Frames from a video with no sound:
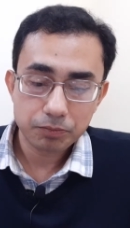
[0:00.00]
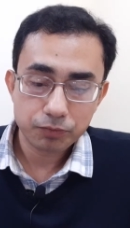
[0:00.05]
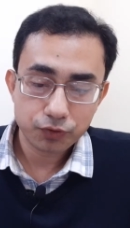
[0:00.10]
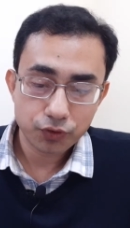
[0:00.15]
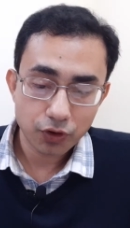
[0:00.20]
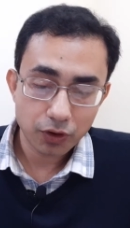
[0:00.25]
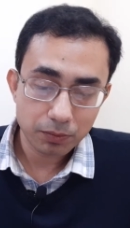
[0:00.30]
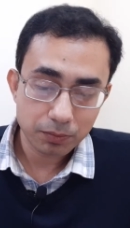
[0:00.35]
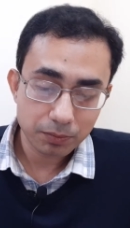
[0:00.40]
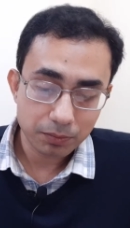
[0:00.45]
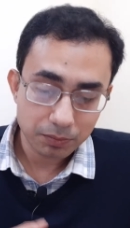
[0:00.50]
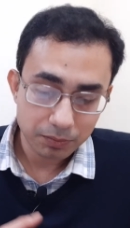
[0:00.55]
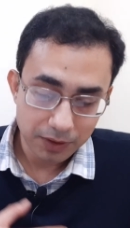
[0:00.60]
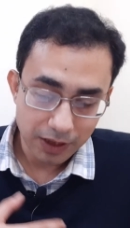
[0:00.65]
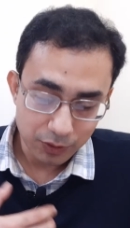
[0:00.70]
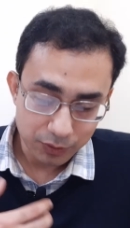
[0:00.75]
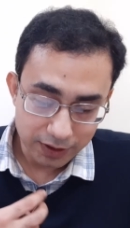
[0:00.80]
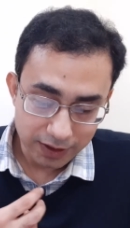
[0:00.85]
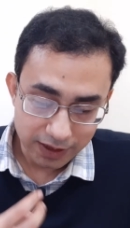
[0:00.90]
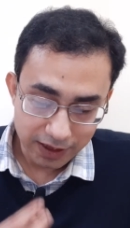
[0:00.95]
from
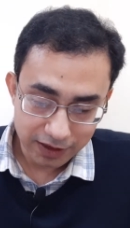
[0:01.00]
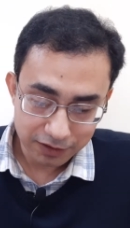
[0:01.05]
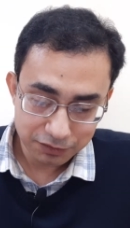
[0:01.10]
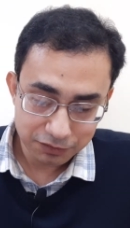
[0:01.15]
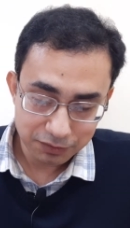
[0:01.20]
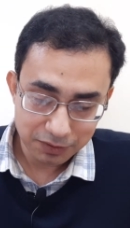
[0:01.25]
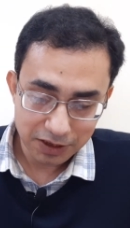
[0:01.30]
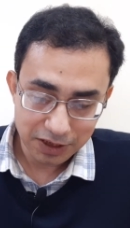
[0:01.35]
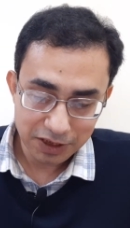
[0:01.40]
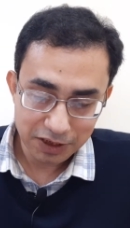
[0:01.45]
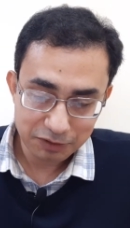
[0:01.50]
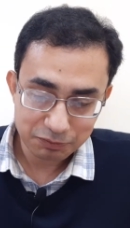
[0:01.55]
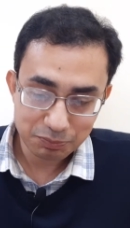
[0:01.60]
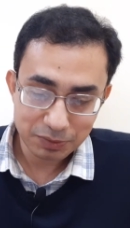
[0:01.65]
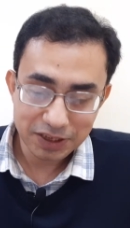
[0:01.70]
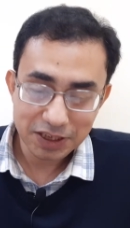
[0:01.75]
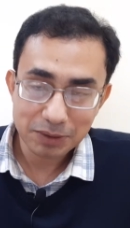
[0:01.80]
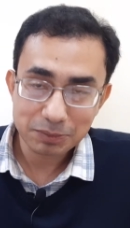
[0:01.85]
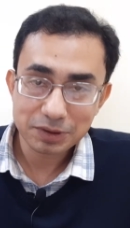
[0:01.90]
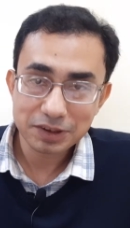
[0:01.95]
now that I have
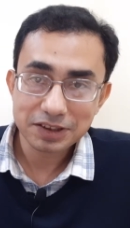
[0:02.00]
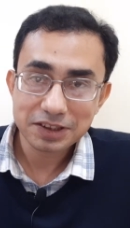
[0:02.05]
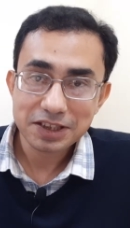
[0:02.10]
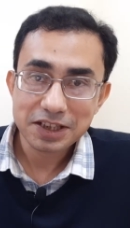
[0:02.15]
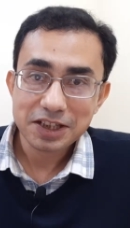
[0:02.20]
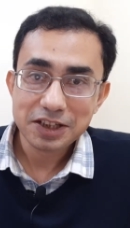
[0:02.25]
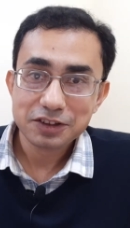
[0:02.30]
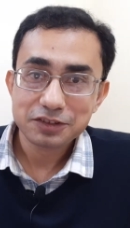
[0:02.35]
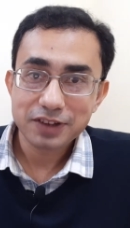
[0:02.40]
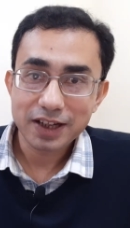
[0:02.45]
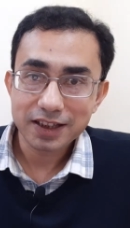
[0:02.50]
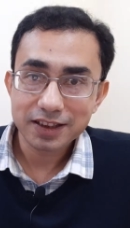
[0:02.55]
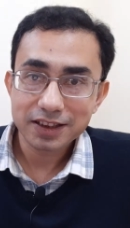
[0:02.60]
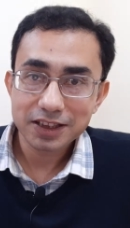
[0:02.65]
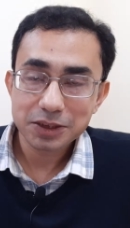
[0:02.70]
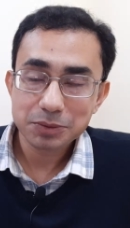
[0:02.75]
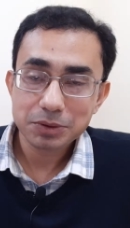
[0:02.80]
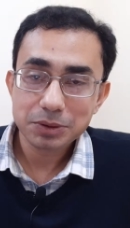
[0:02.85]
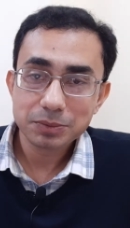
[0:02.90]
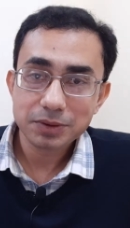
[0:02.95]
become a
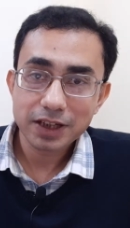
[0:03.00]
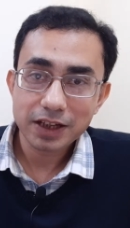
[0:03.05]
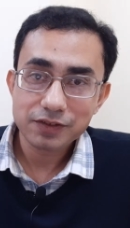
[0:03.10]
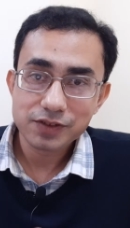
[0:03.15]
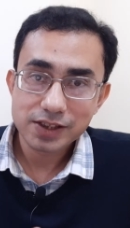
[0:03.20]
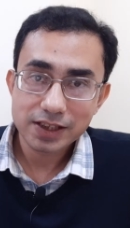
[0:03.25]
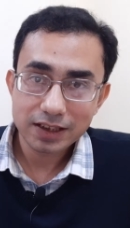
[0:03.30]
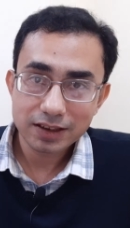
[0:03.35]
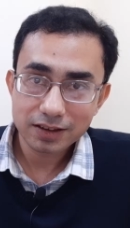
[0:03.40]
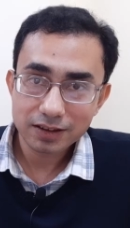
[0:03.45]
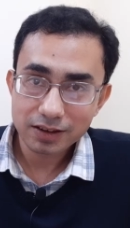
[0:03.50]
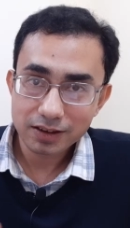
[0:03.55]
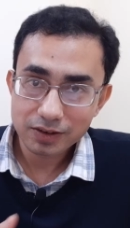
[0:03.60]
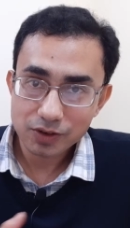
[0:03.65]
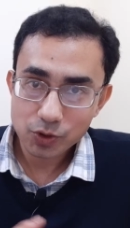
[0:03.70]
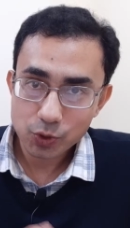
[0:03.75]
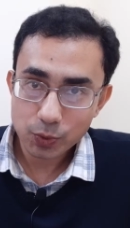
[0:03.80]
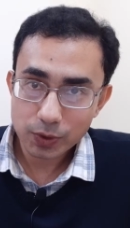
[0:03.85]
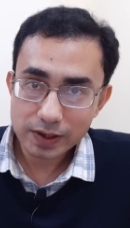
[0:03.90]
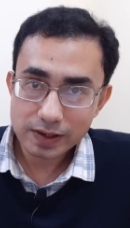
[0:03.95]
faculty member, I've seen the
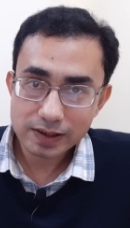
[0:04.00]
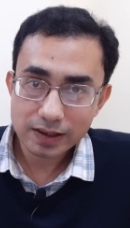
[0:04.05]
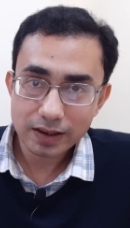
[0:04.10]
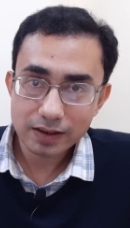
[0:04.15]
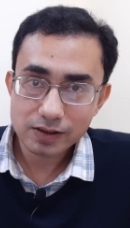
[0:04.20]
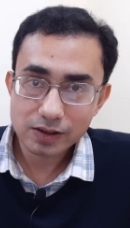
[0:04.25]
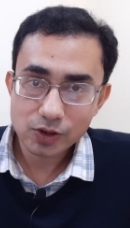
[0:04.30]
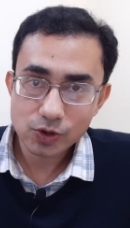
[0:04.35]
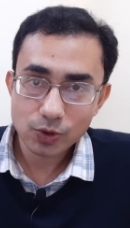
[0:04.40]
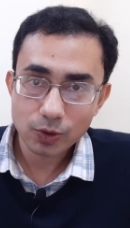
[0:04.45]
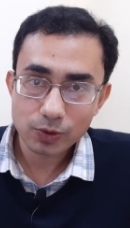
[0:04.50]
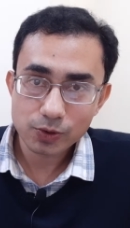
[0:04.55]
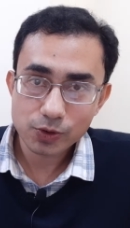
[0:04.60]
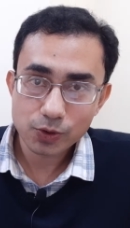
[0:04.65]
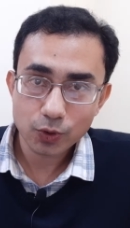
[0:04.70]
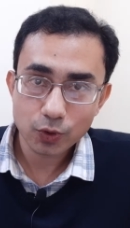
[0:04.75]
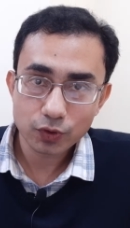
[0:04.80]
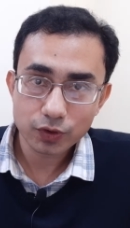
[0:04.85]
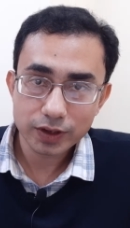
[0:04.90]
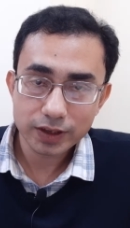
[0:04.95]
students' cases
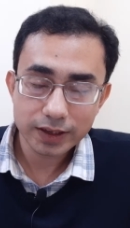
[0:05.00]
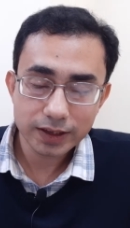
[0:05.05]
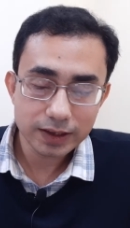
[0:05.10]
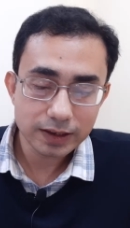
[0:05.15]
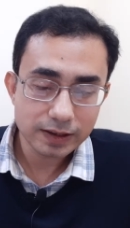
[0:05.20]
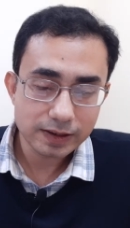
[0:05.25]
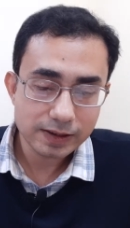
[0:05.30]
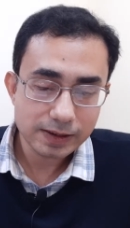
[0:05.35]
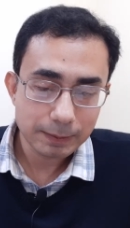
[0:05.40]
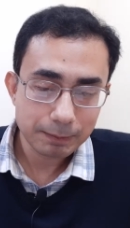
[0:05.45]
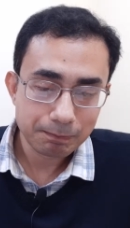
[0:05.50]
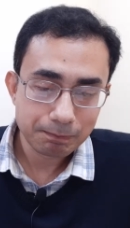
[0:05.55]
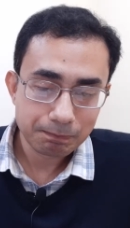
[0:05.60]
also over the years.